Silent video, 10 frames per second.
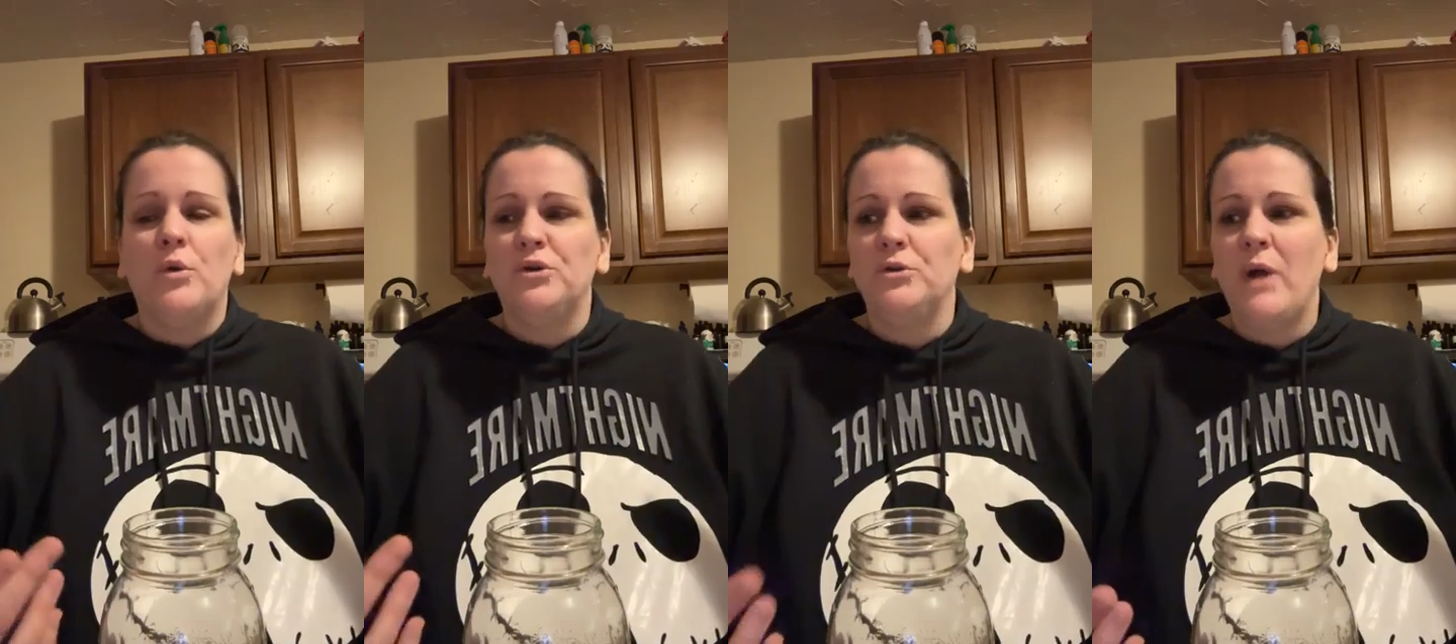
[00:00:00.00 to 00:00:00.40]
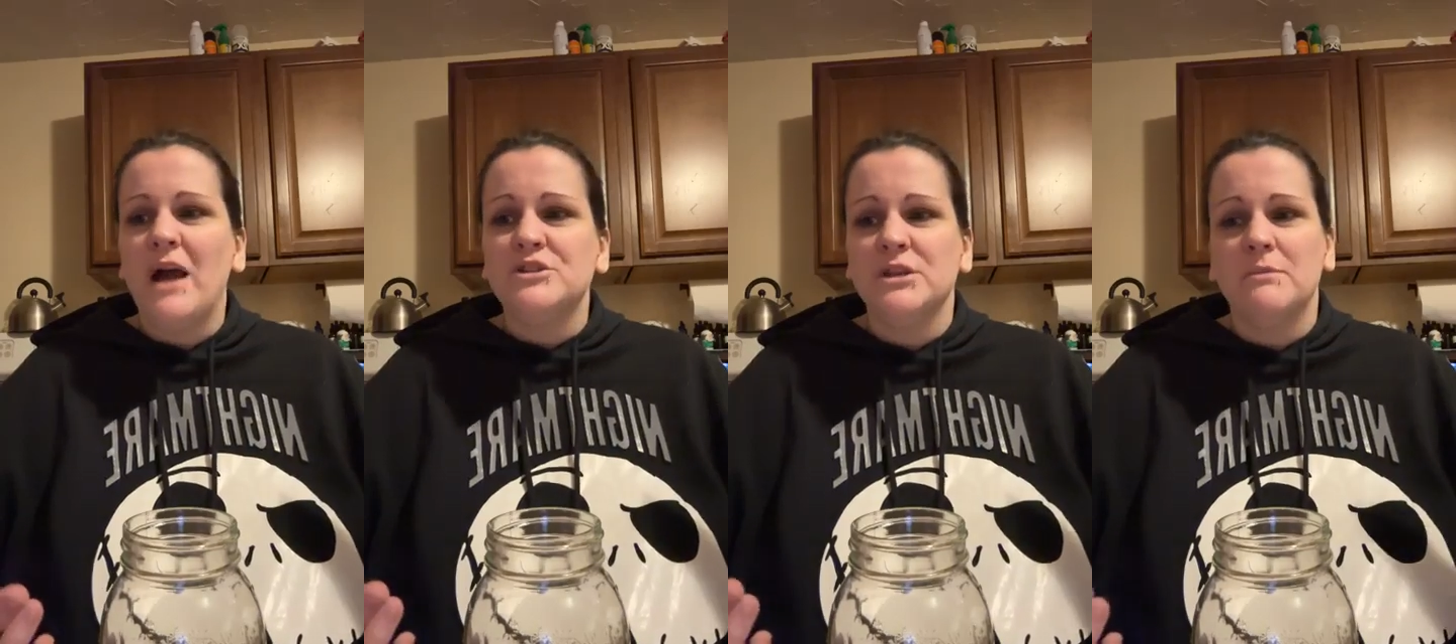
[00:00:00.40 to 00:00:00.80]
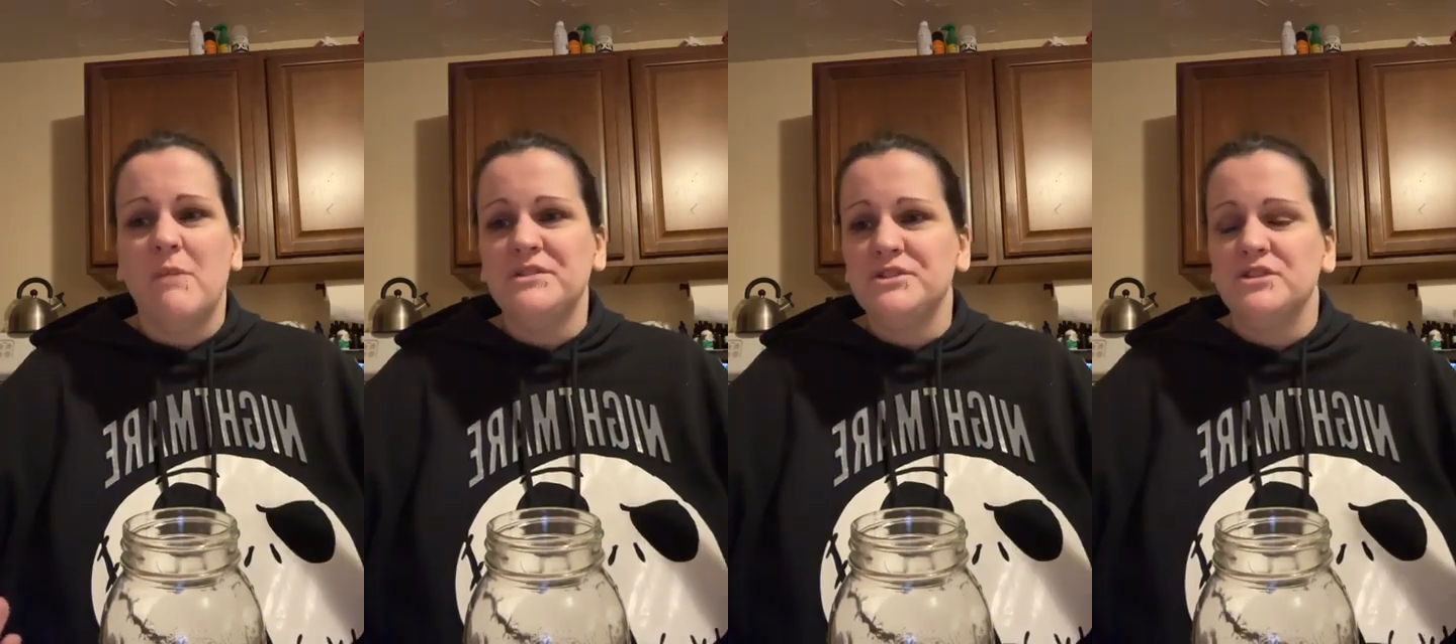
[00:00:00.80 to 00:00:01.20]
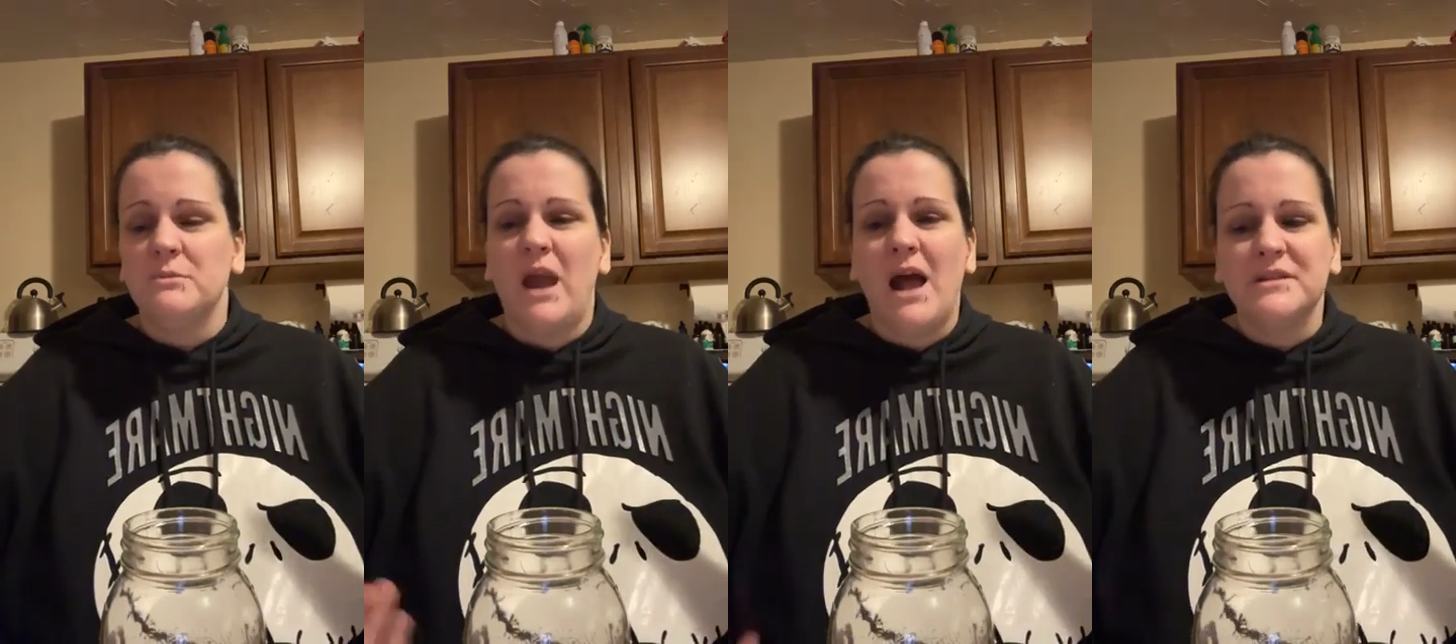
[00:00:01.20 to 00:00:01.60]
or you actually can message
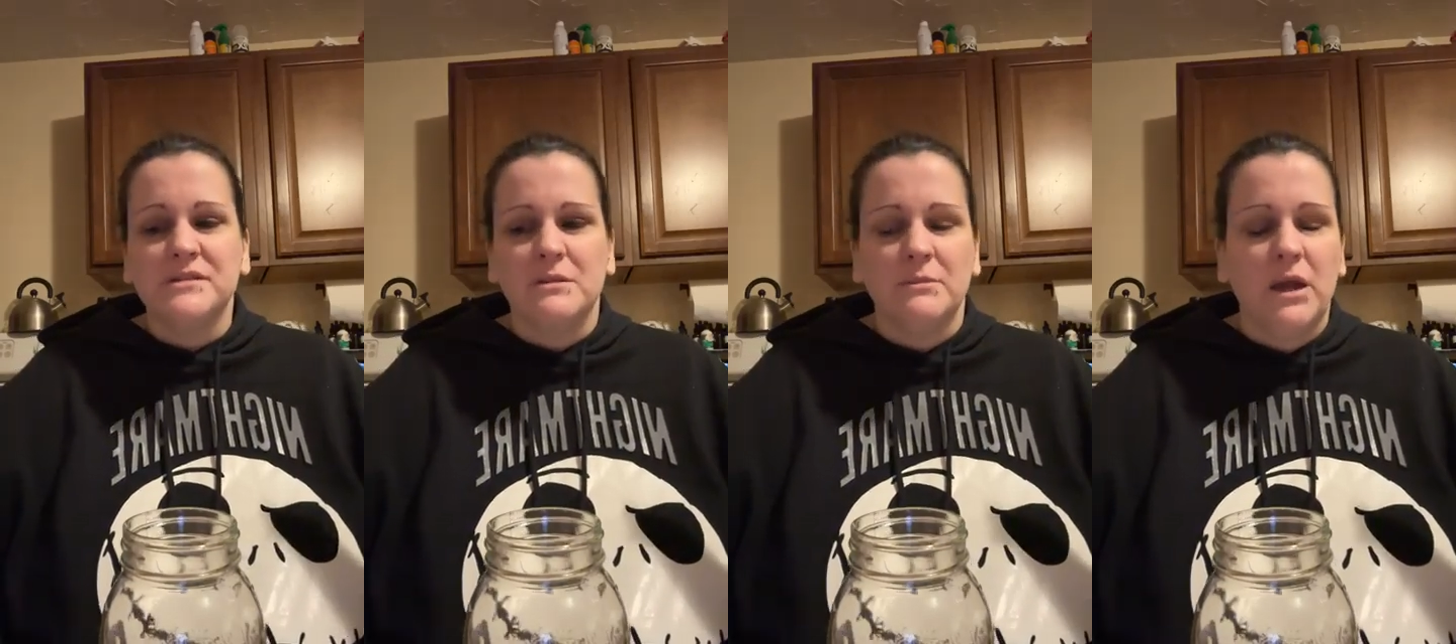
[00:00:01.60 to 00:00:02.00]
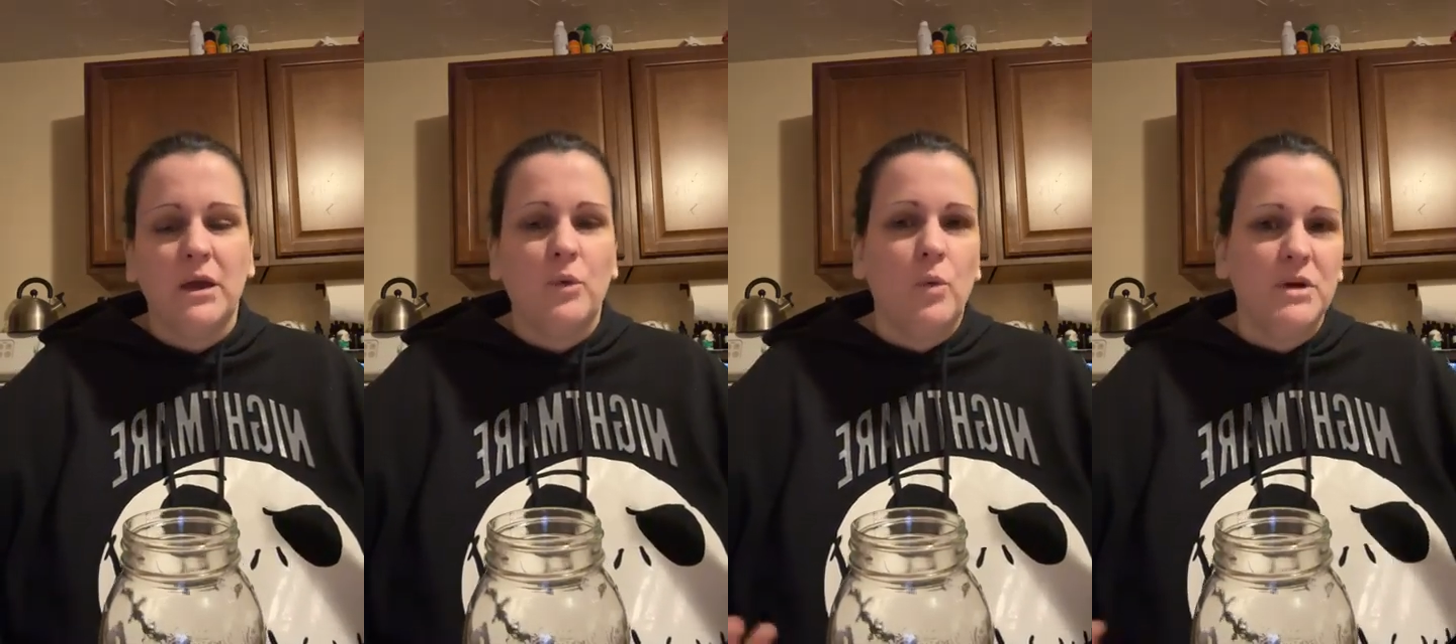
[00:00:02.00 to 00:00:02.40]
them and ask them like,